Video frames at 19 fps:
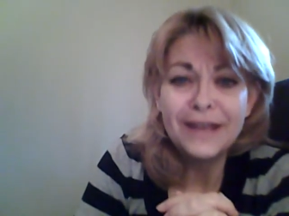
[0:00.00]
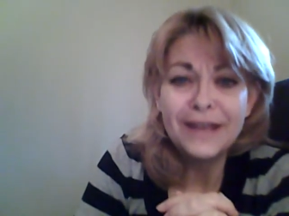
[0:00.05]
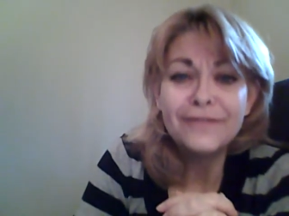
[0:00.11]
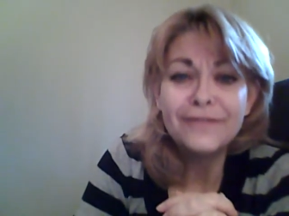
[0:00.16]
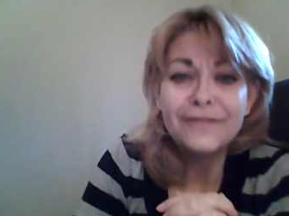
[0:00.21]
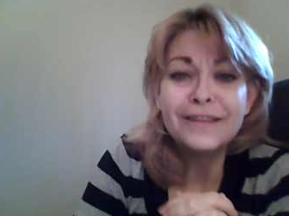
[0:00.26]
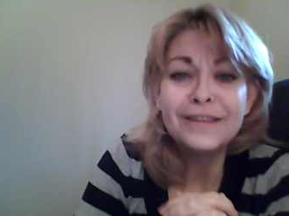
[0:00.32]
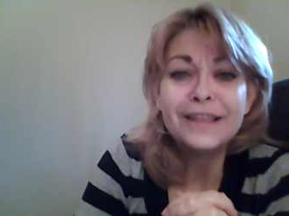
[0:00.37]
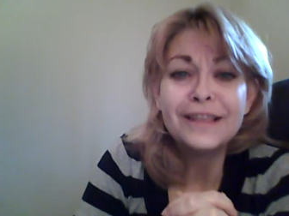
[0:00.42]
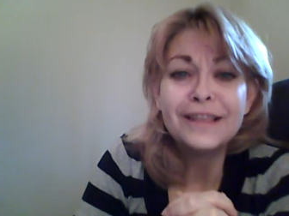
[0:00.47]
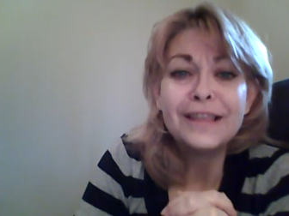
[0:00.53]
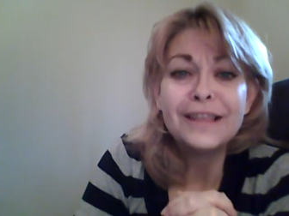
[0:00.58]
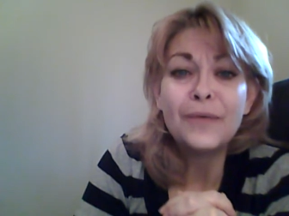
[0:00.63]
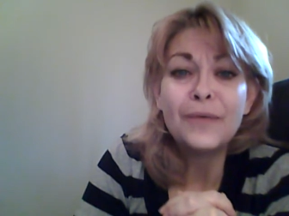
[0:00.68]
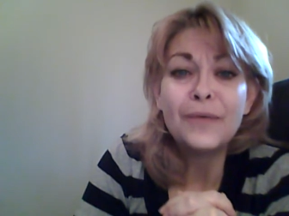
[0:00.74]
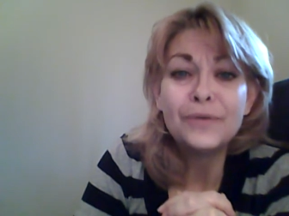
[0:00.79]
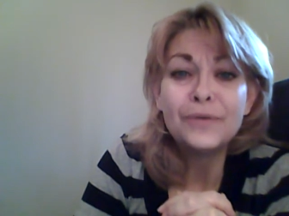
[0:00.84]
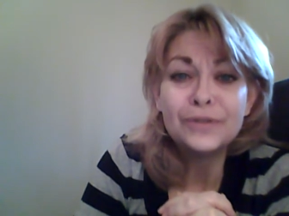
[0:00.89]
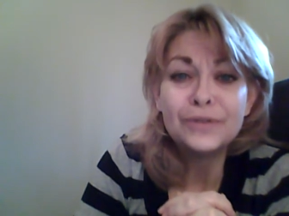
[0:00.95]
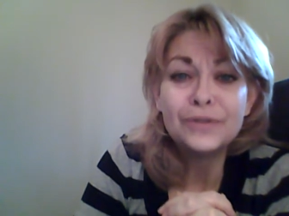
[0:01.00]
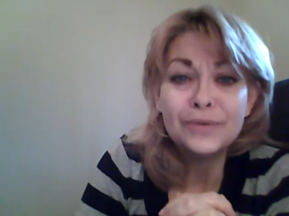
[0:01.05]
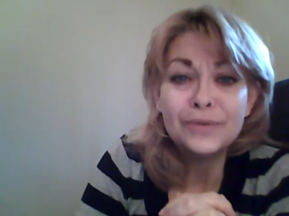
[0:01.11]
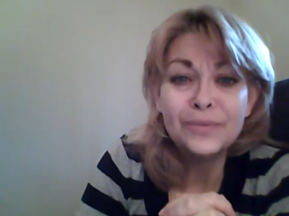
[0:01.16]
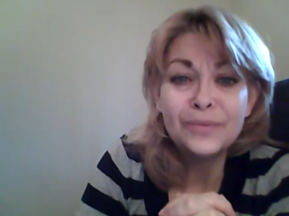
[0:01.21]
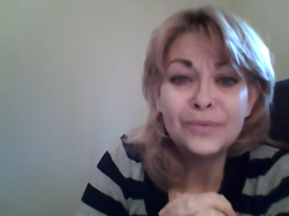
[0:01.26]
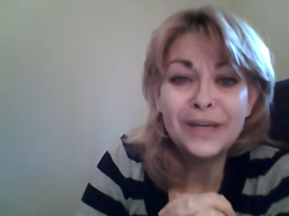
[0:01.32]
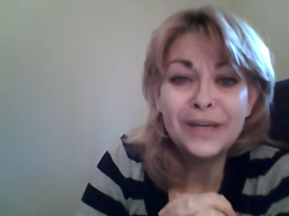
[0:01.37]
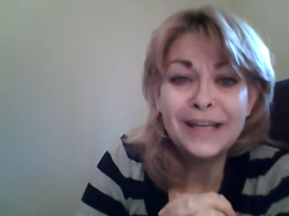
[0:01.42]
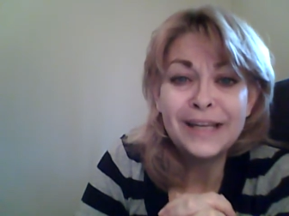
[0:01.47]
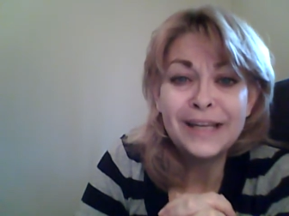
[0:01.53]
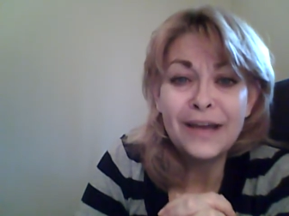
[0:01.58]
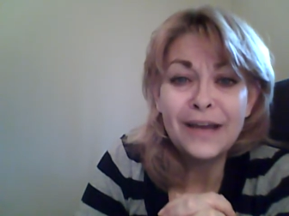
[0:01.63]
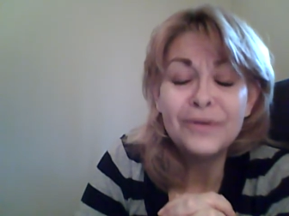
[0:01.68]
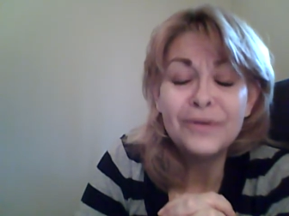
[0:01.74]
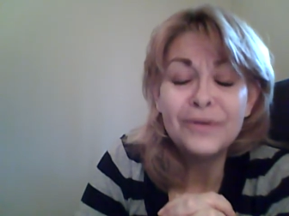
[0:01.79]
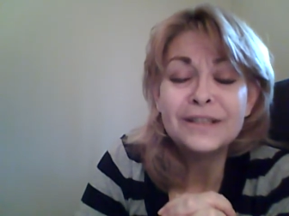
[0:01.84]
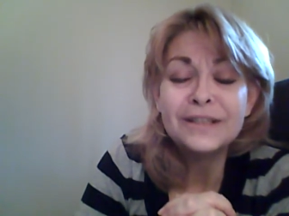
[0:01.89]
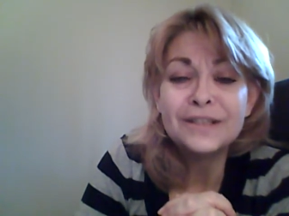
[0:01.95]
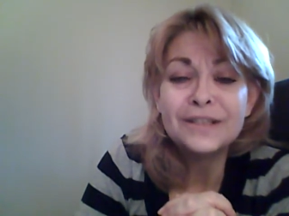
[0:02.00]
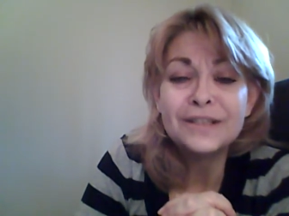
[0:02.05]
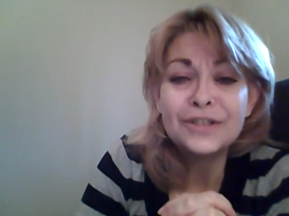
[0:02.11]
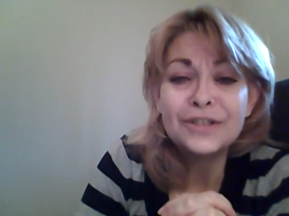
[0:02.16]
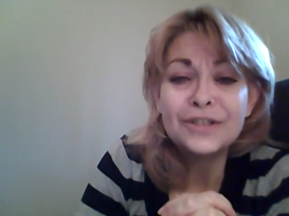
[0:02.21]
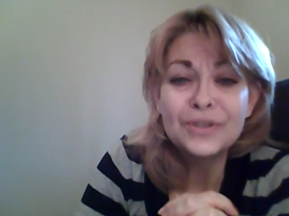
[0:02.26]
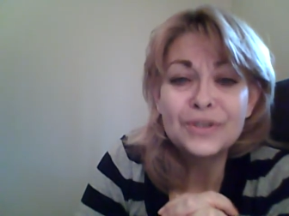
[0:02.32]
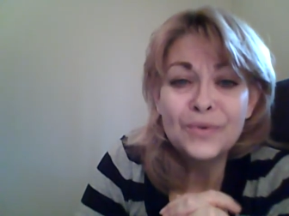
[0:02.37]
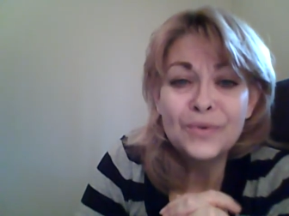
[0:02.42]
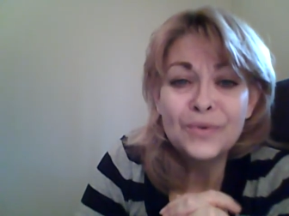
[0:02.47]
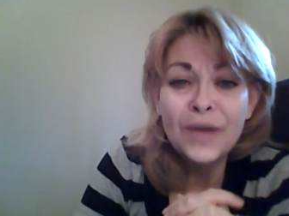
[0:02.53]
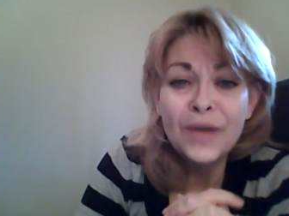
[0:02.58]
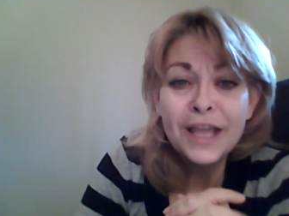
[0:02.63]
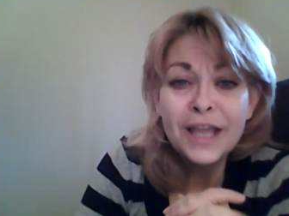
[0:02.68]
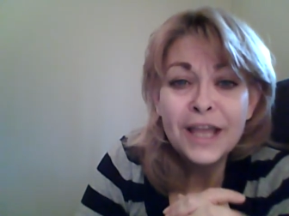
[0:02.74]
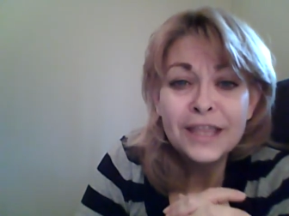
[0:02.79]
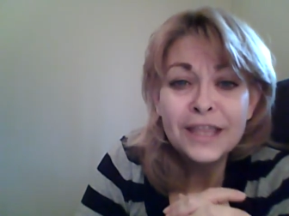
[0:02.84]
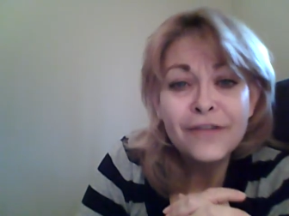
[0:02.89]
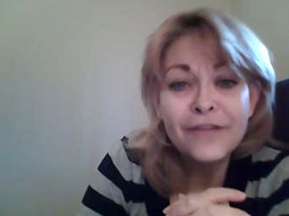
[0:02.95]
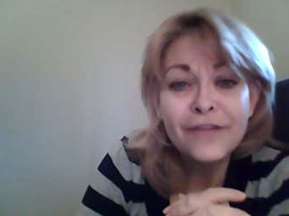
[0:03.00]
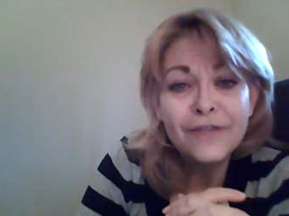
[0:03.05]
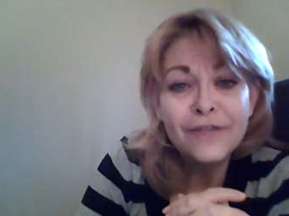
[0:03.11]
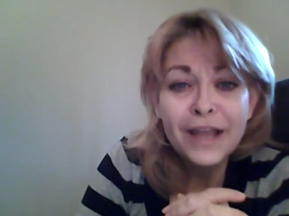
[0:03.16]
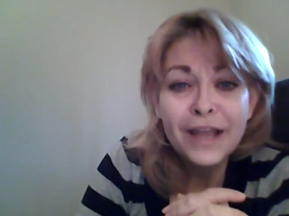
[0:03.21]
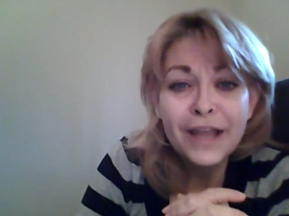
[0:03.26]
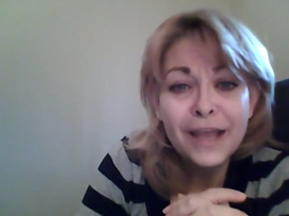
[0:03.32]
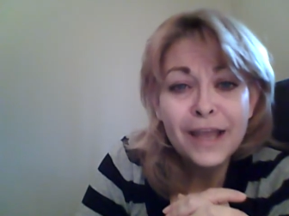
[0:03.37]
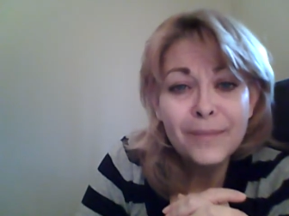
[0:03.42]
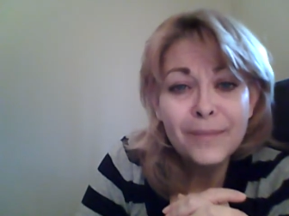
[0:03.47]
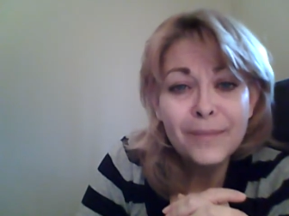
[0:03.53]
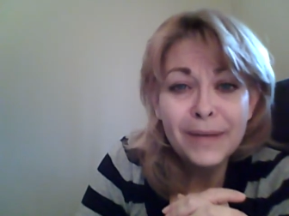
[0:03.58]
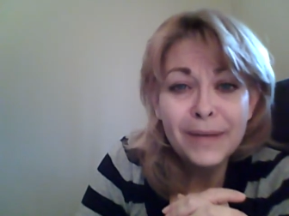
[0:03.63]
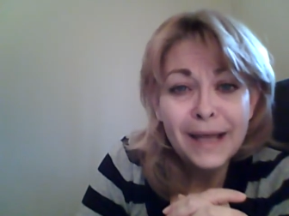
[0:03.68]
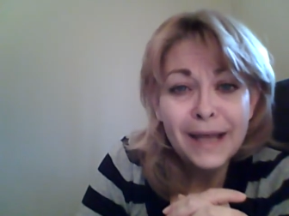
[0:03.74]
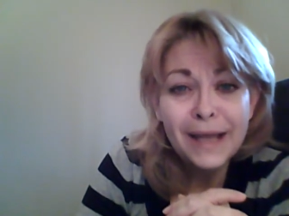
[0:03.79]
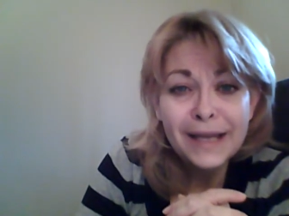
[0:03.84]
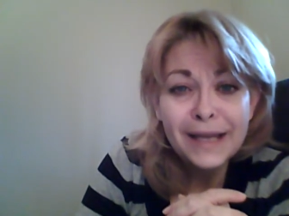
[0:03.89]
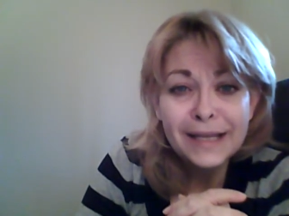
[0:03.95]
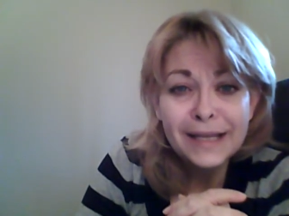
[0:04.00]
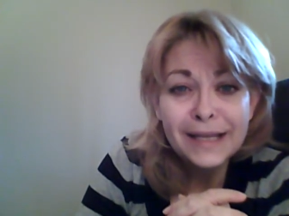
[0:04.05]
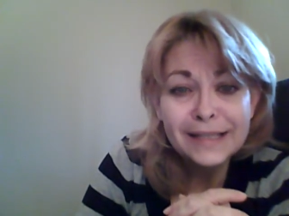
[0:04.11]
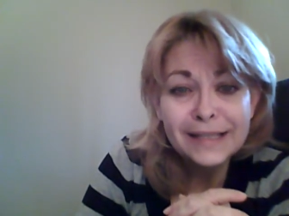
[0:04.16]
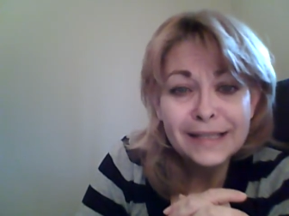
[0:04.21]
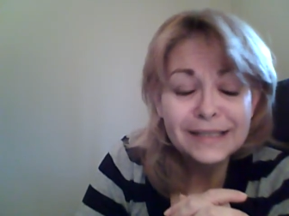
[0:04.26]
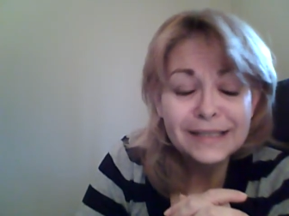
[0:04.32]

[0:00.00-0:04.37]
Everything that we're doing right now is destroying the friggin' planet.